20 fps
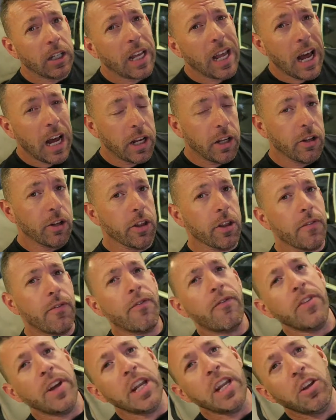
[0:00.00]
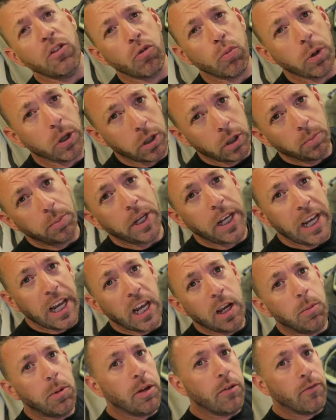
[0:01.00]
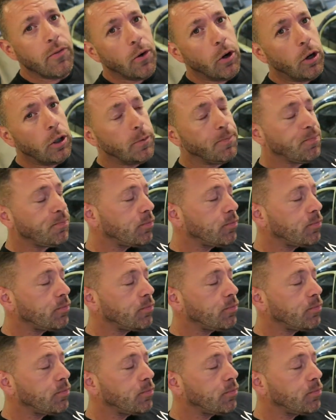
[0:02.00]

and kind of the finish we're going to be aiming for.